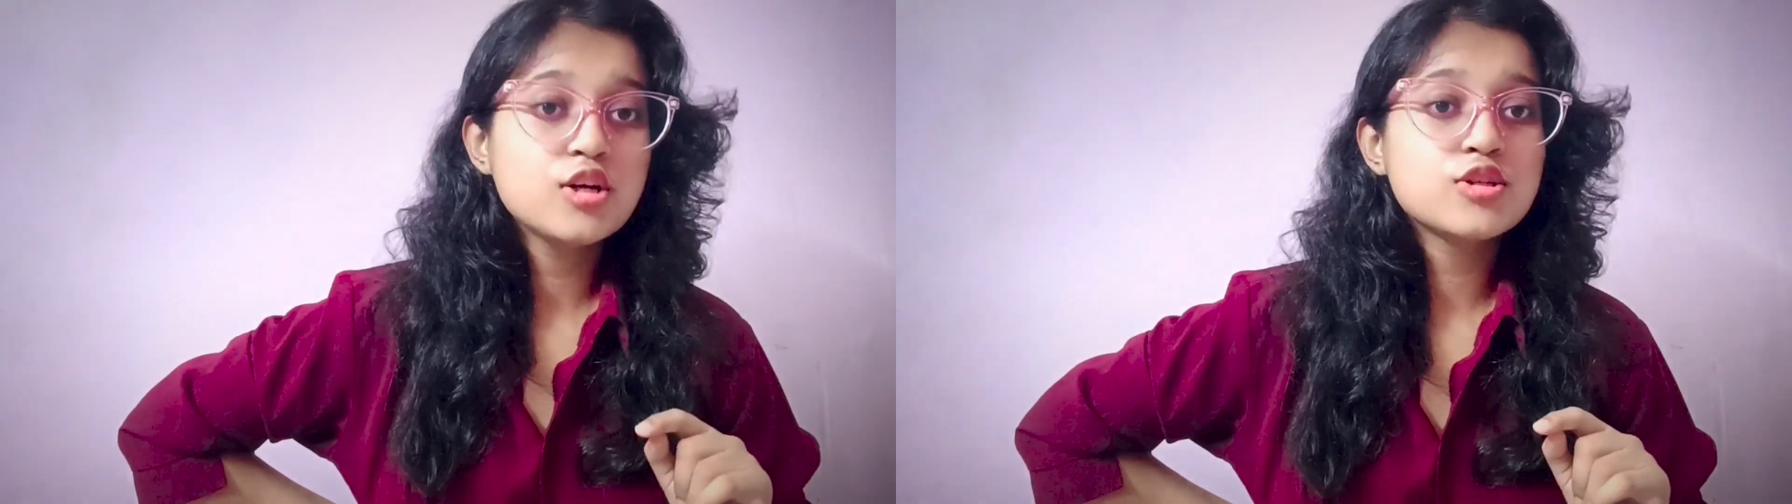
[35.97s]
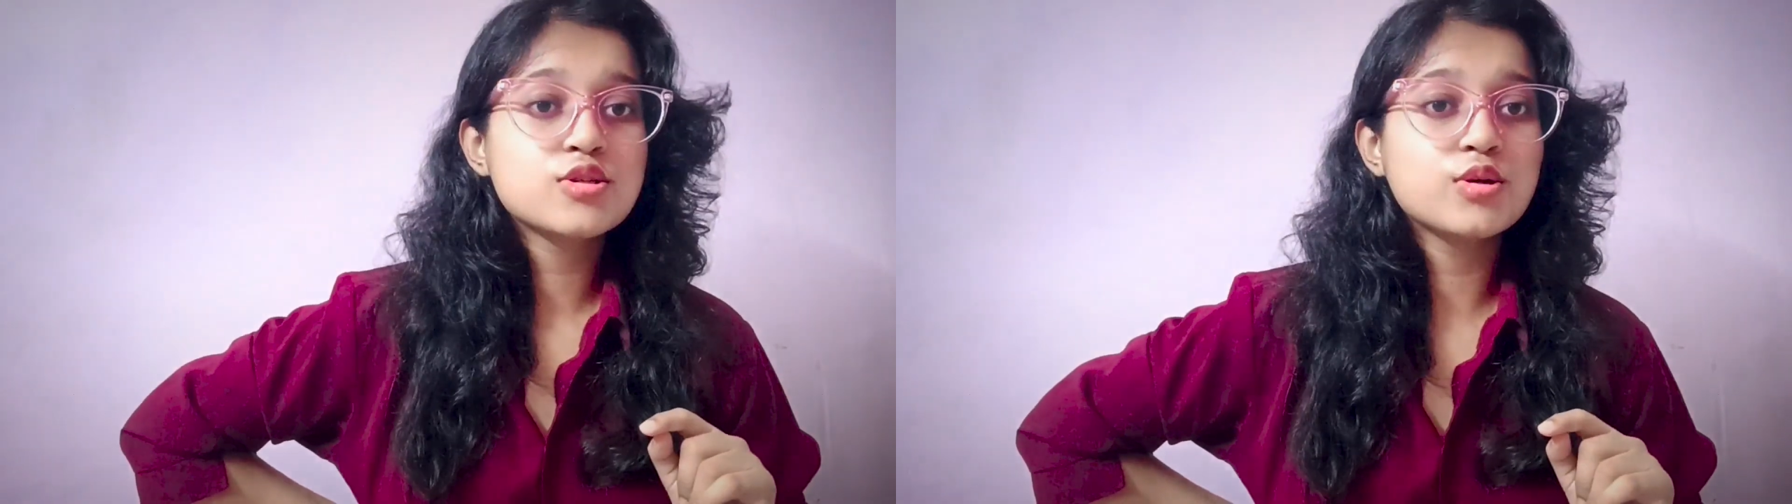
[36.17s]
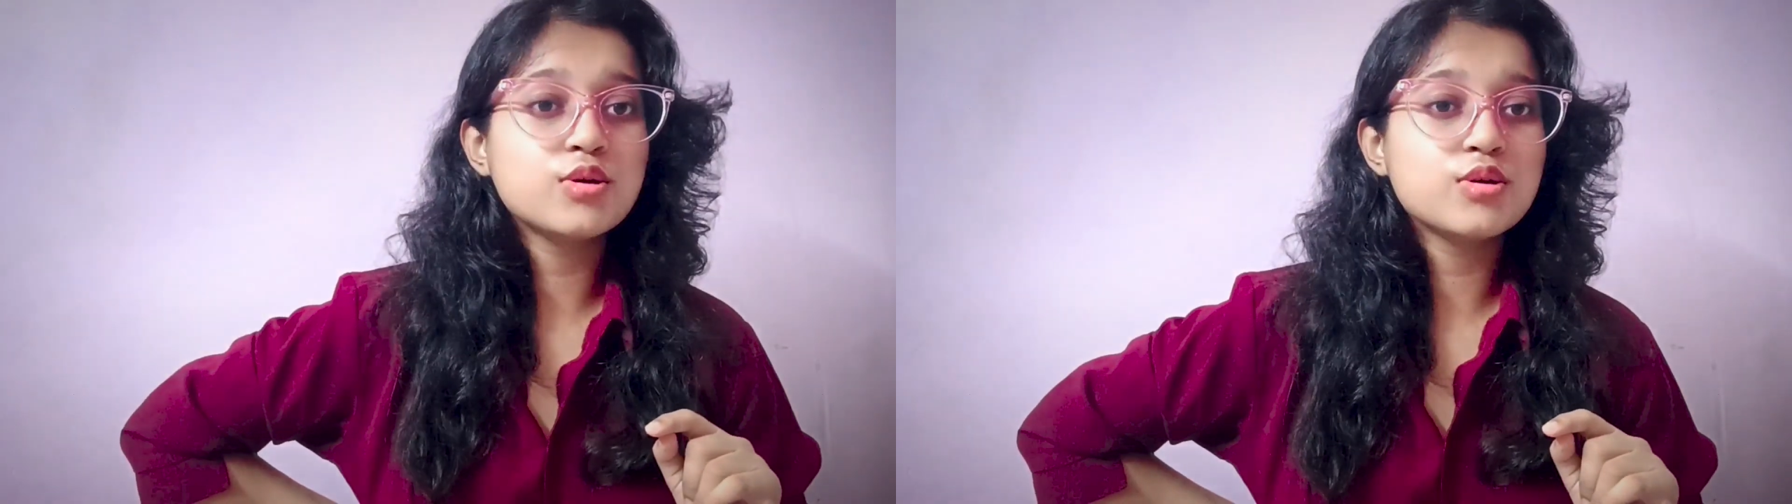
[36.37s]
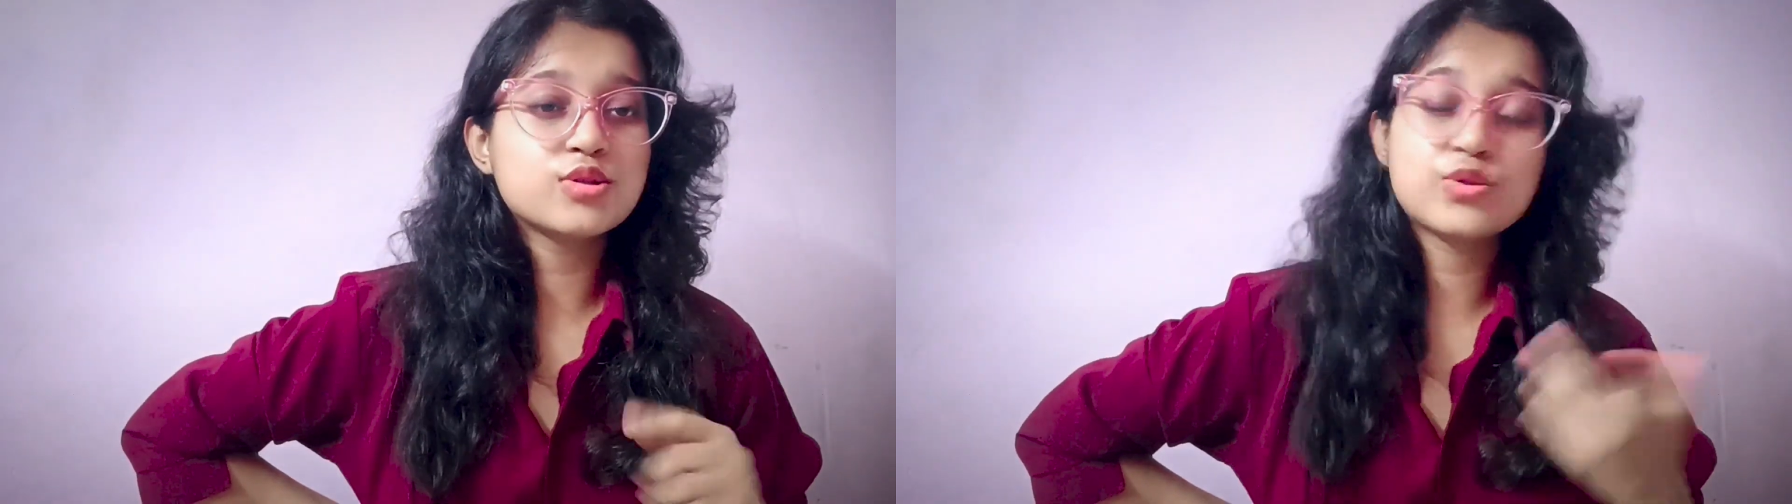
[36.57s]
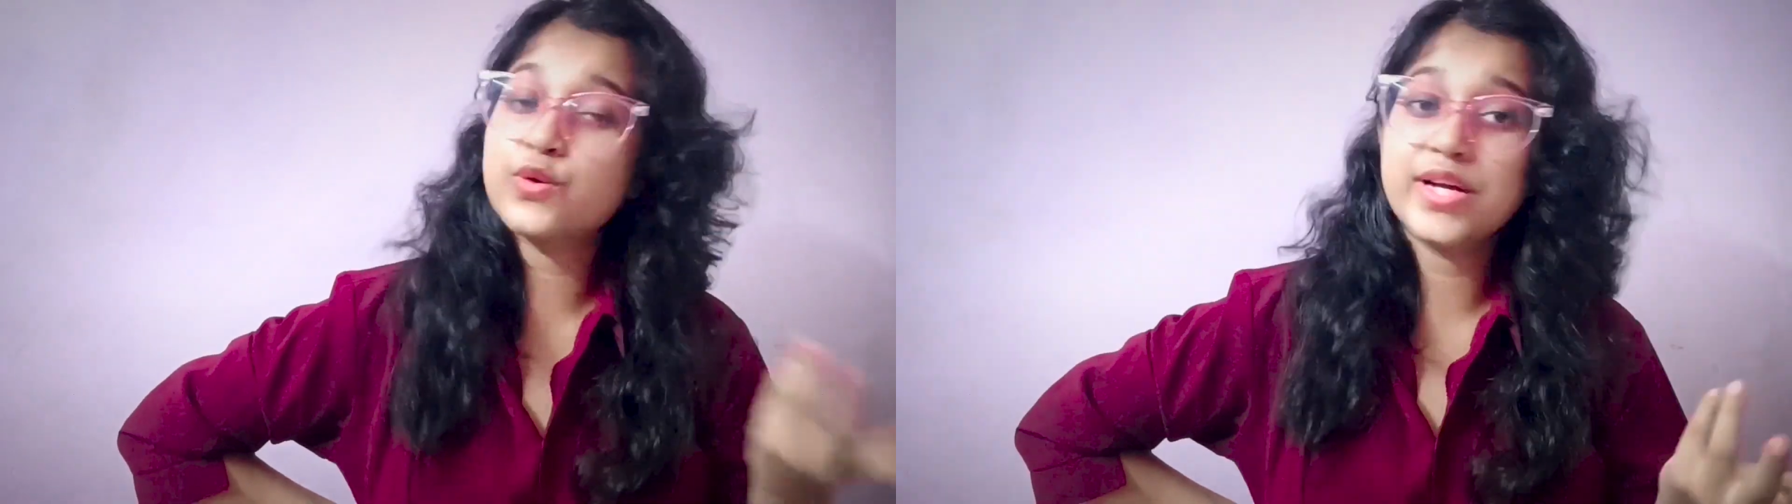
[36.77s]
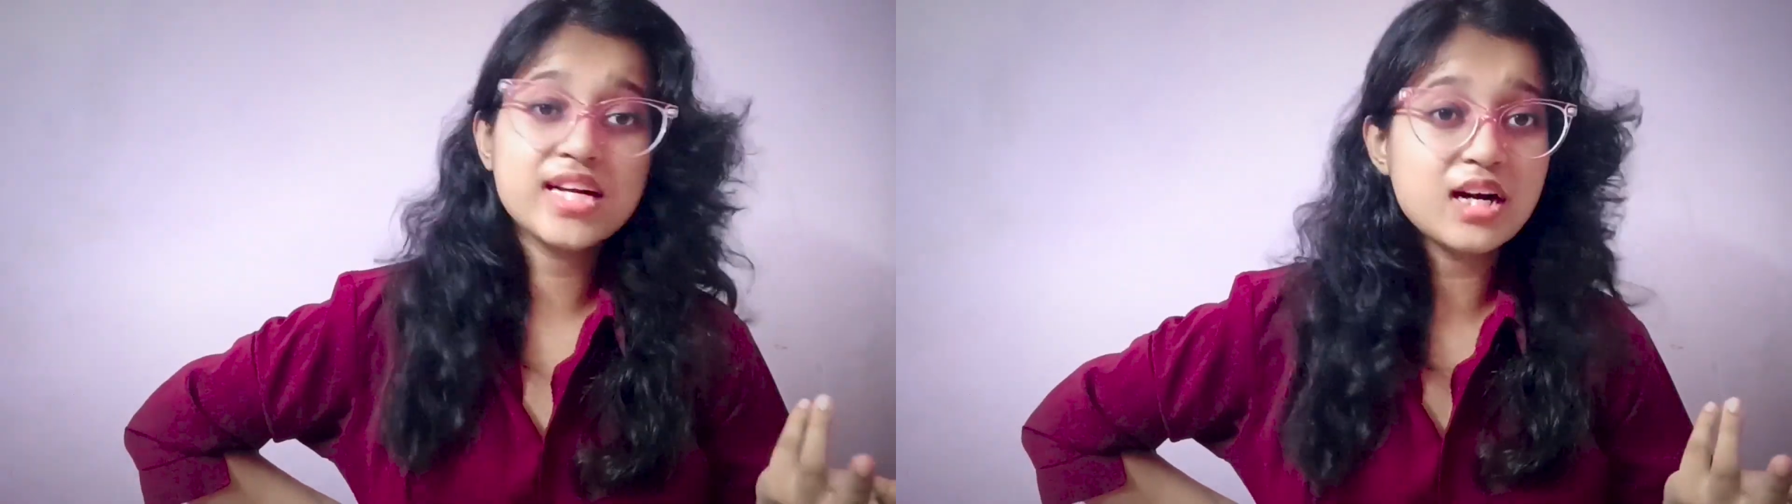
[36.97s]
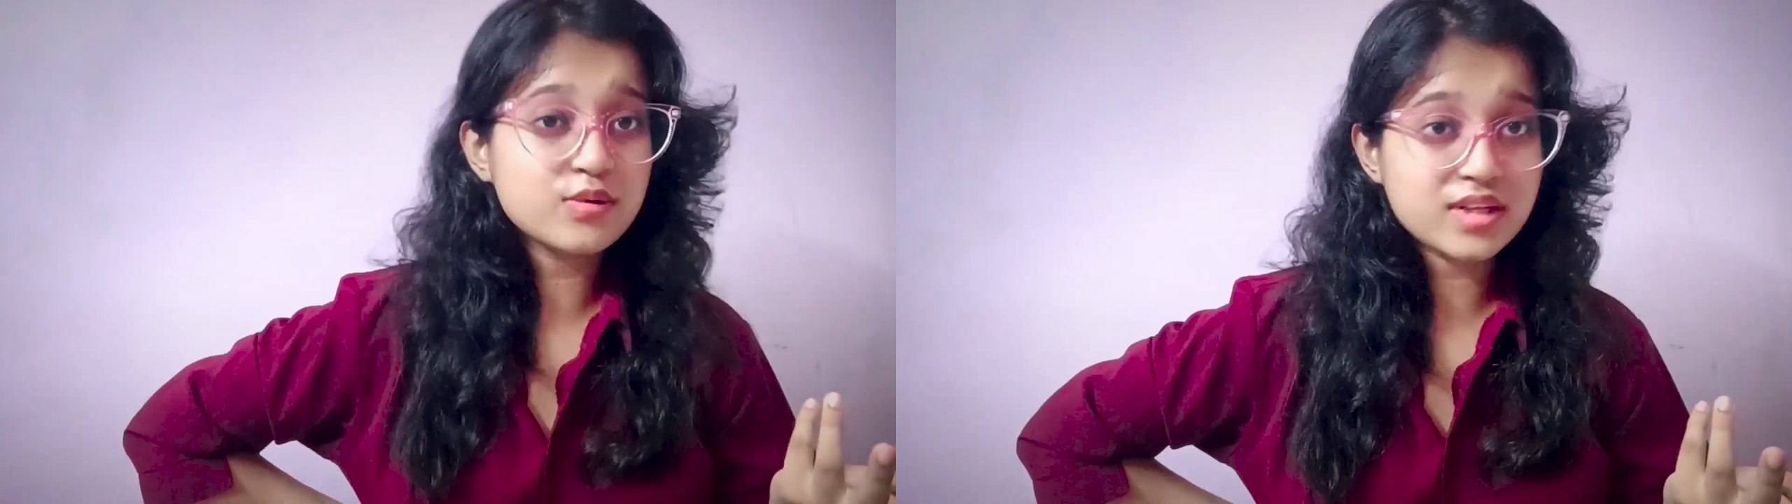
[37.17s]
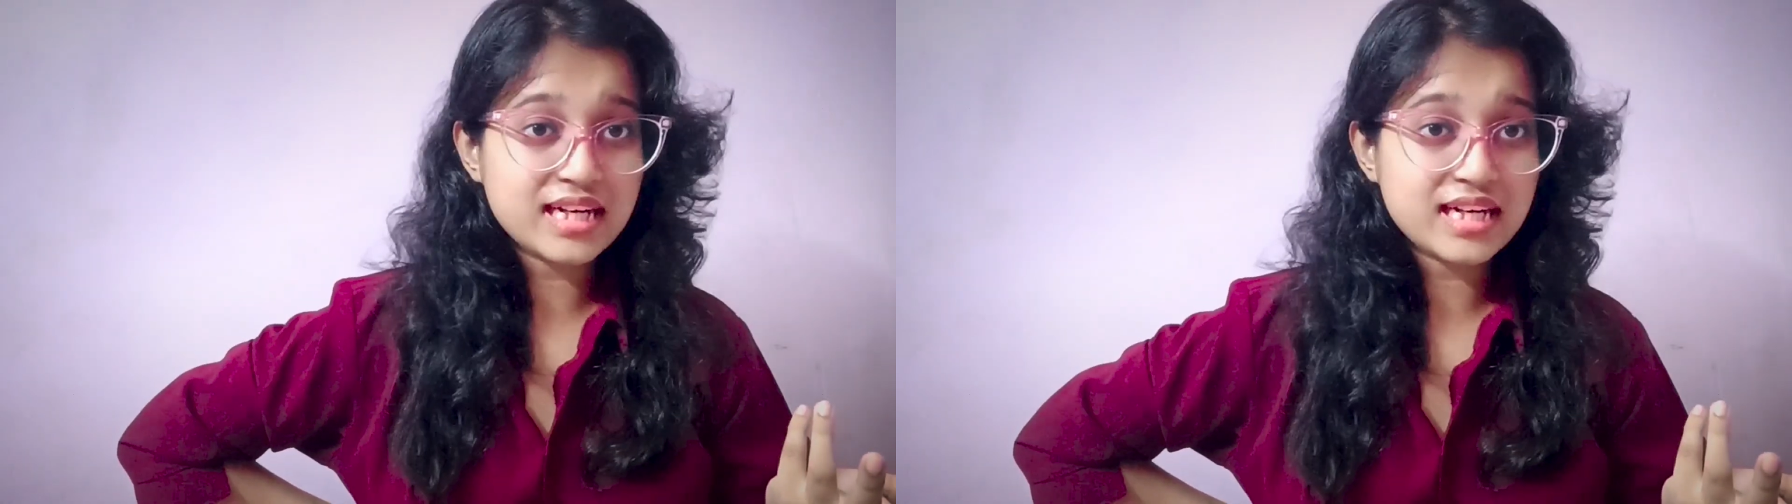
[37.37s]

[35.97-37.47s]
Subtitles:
So throwing out